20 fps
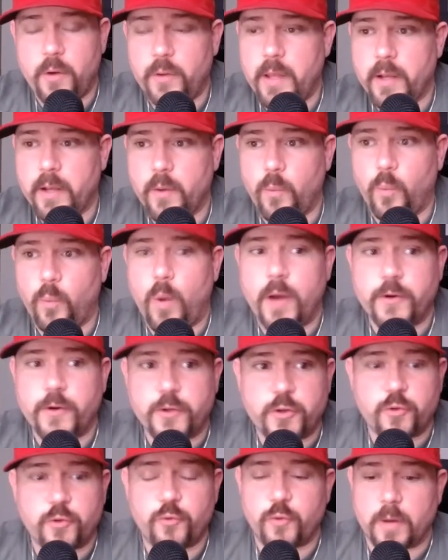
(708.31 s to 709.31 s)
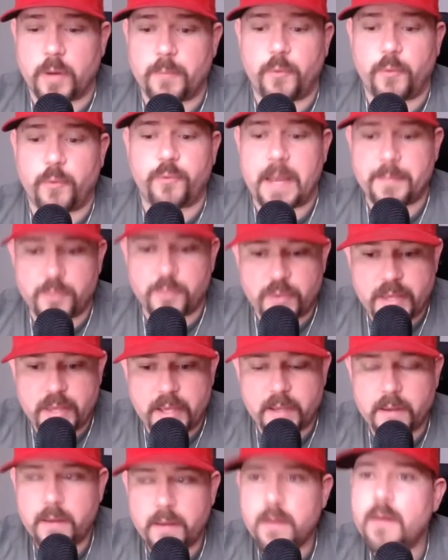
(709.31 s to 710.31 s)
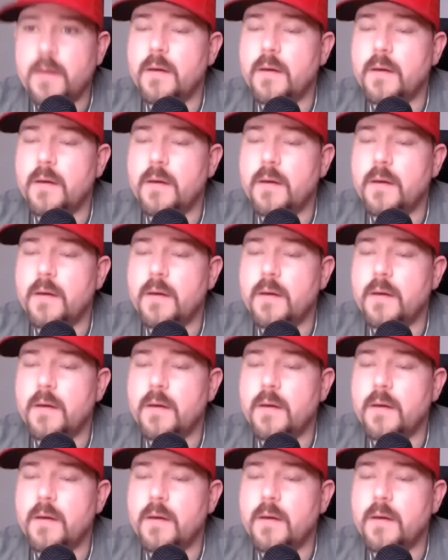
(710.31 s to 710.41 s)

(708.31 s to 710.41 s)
like a 1-2 dribble type thing,